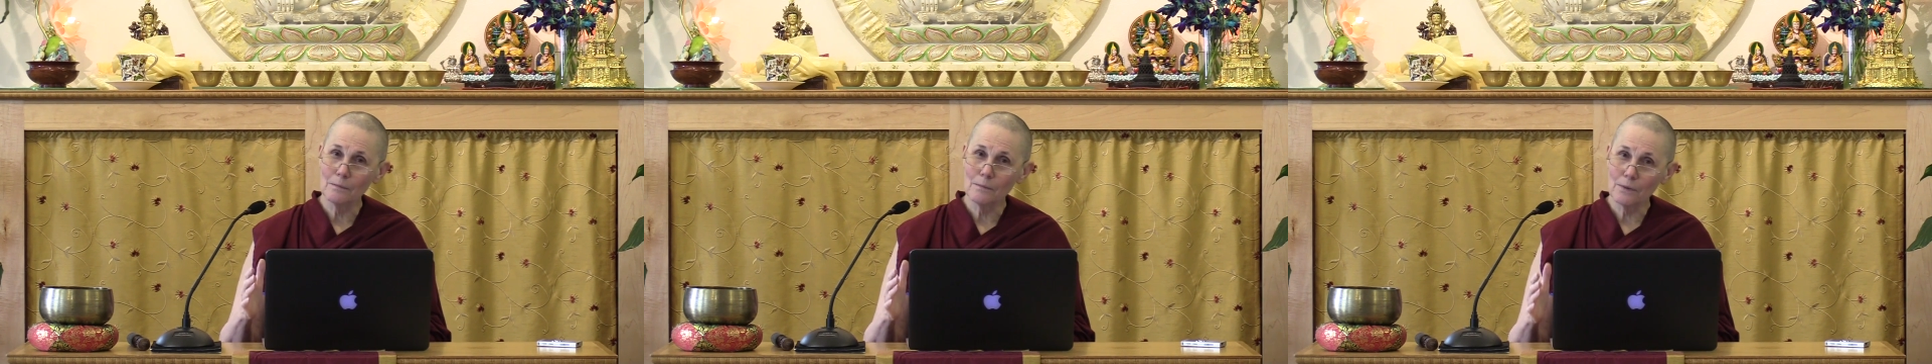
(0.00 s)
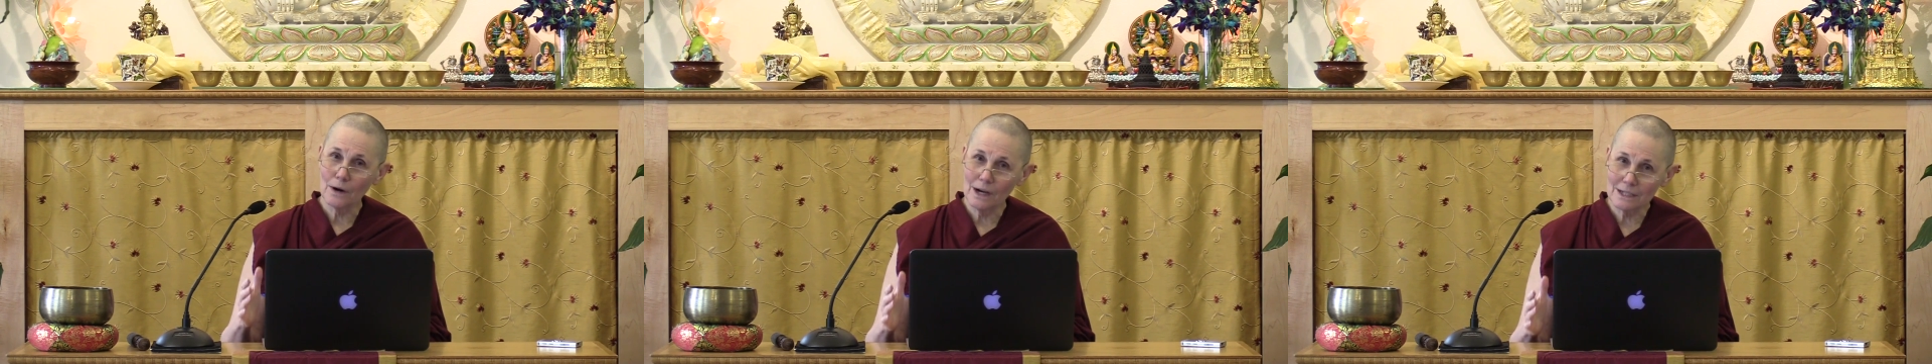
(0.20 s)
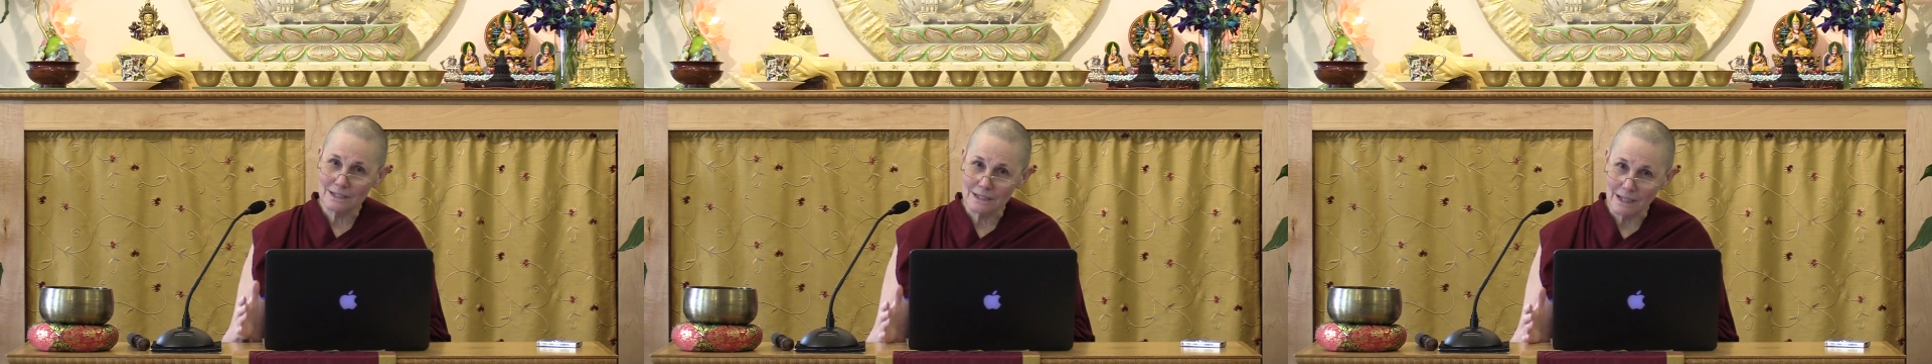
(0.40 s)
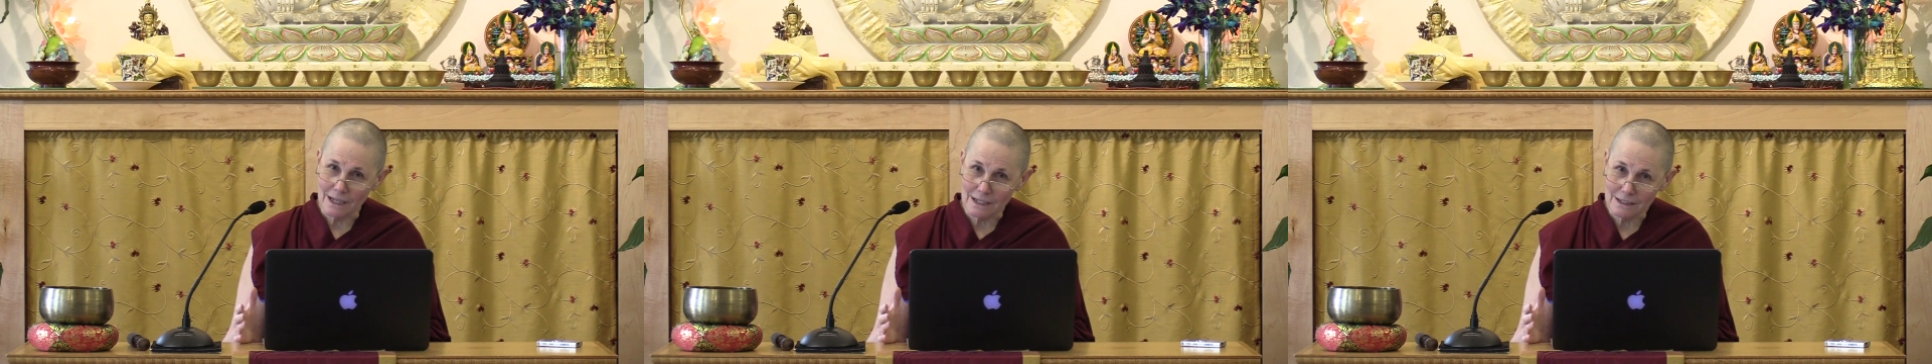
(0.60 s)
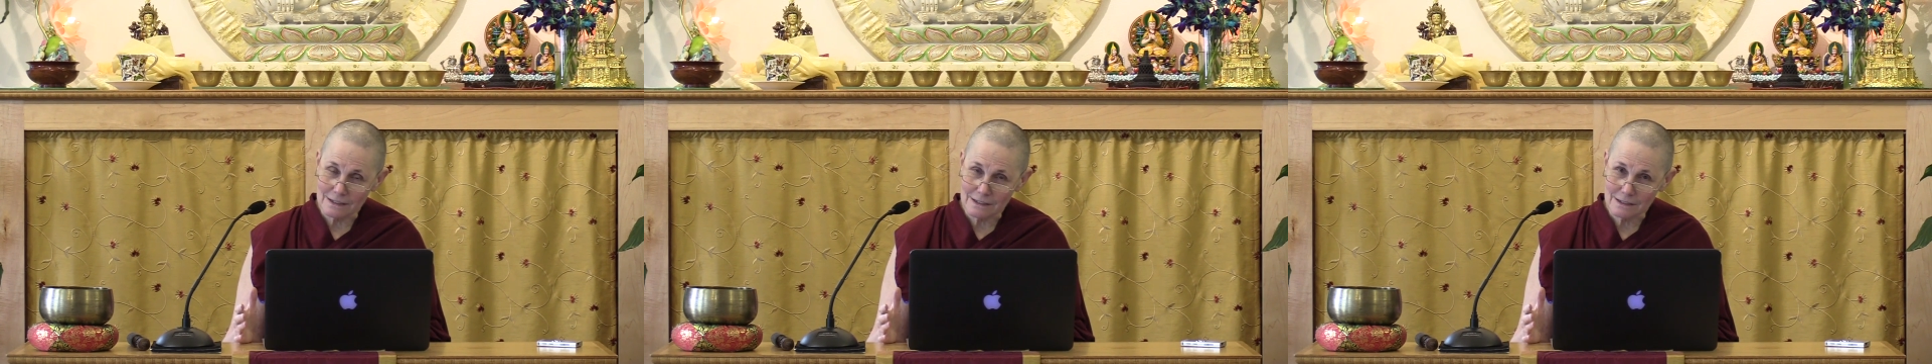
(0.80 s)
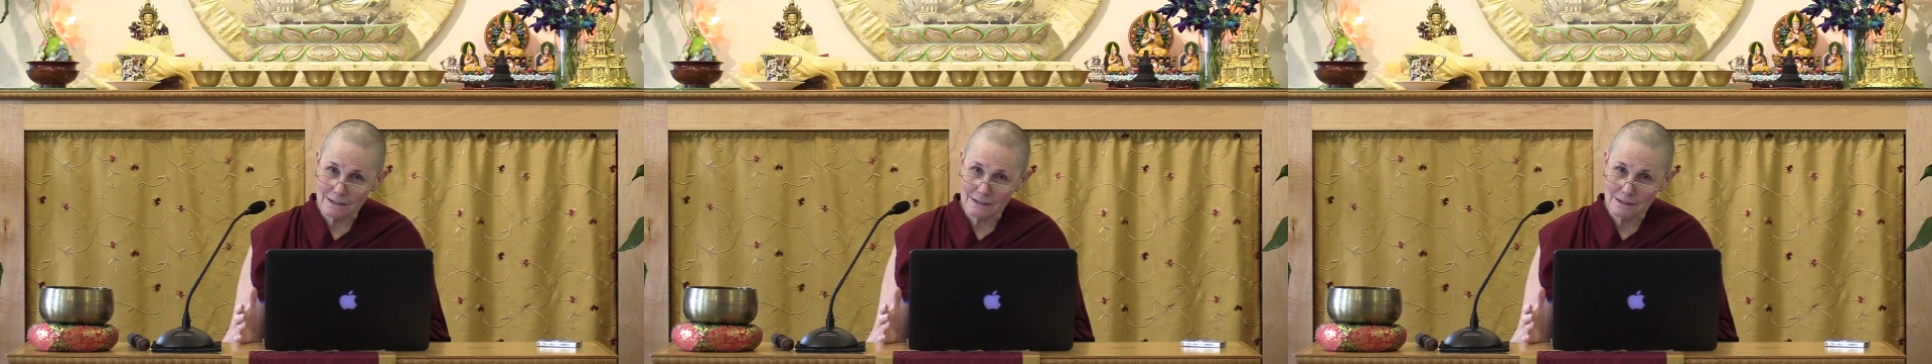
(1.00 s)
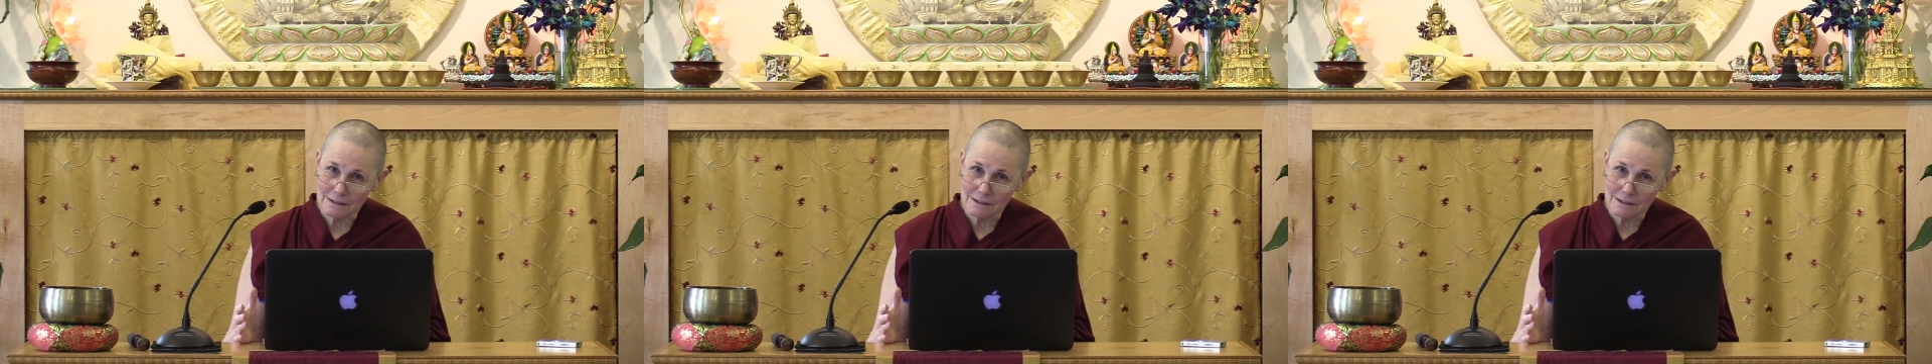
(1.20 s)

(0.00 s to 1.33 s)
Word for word: process,